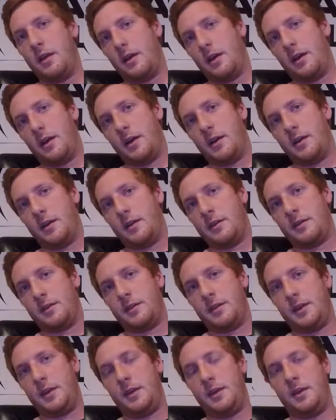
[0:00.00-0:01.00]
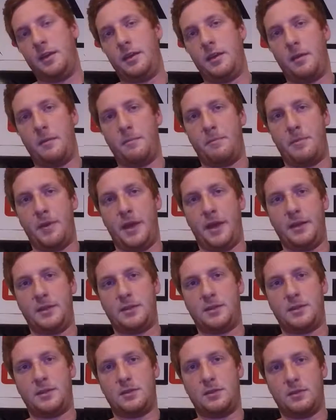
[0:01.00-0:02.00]
the
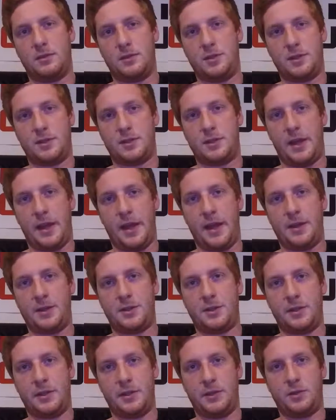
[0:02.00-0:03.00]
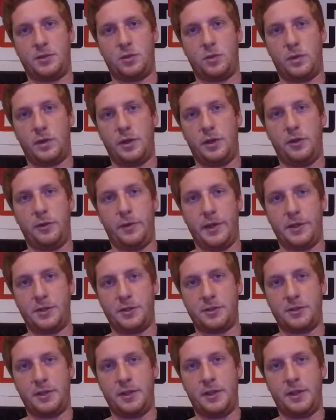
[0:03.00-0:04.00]
base, just the hatch, is 22
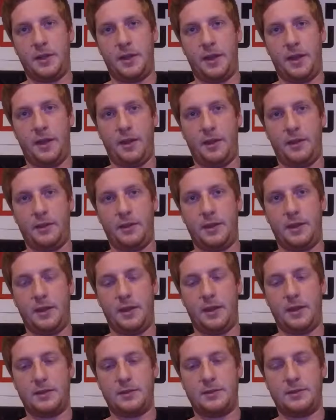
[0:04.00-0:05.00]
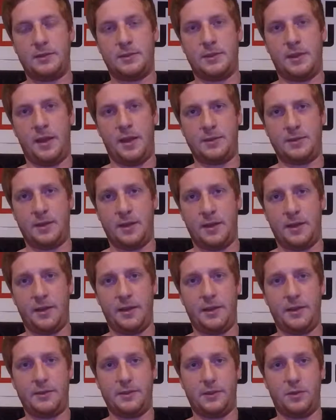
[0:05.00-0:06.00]
HRC, and the SI
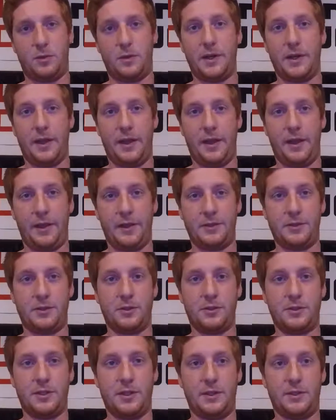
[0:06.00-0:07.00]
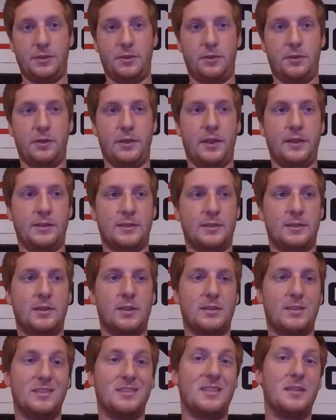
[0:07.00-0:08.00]
is a 28 HRC. So that
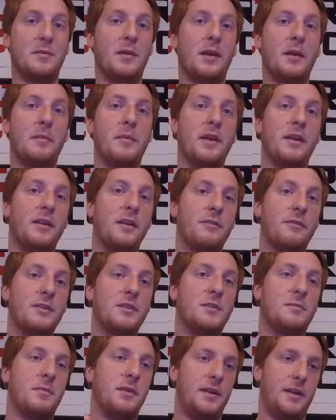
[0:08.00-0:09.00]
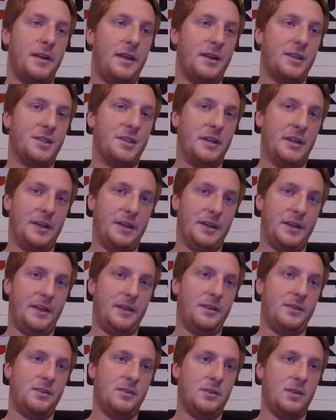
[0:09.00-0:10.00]
doesn't seem like a big difference, but it actually
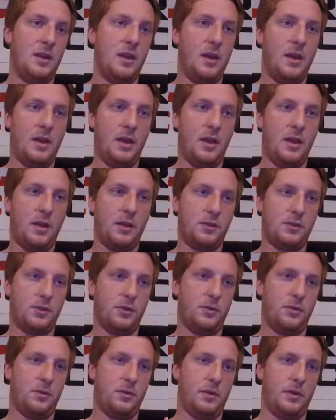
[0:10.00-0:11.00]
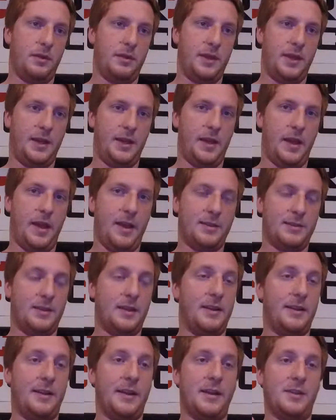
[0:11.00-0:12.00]
is. So the
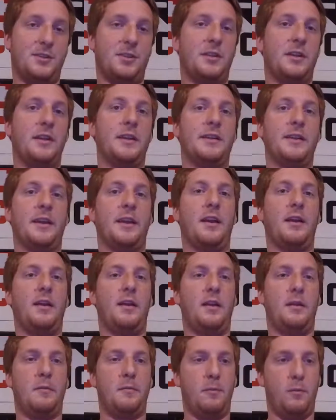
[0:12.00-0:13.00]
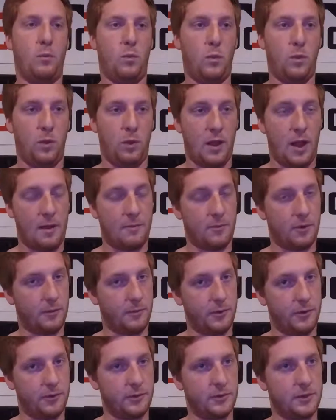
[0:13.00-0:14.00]
SI naturally could take a lot more
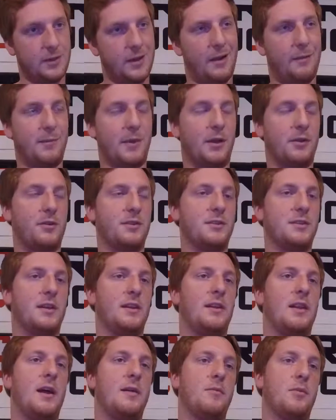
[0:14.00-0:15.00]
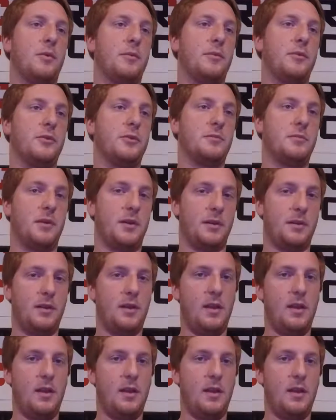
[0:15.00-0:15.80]
boost. I'm not going to say a lot more boost, but